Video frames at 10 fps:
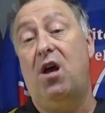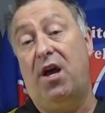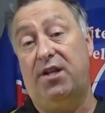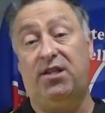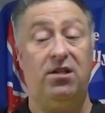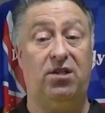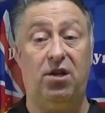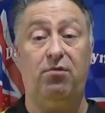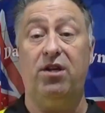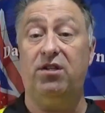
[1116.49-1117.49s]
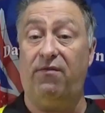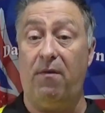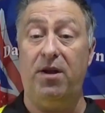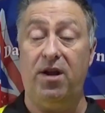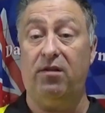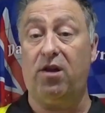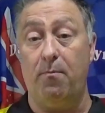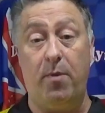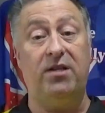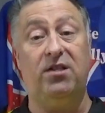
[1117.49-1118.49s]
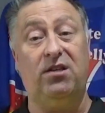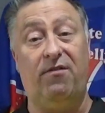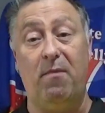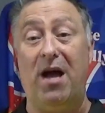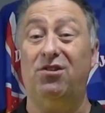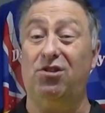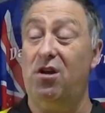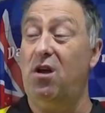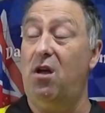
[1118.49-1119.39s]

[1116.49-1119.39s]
and I tend to do this if I'm in a competitive match,